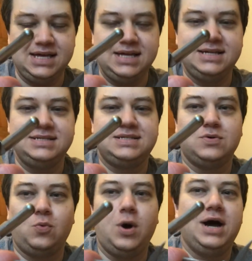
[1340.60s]
is
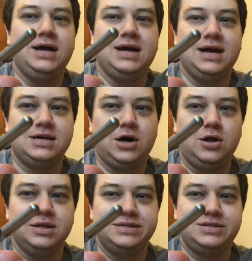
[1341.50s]
why I
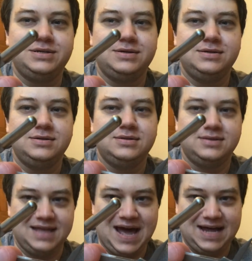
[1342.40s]
call it
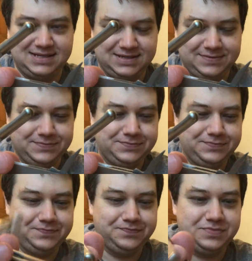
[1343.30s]
that.
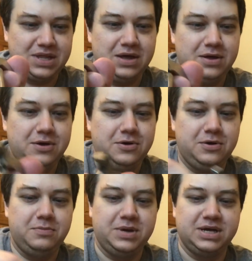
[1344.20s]

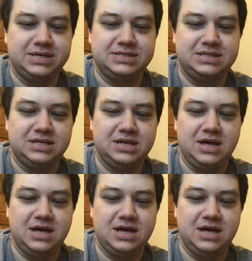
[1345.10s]
Because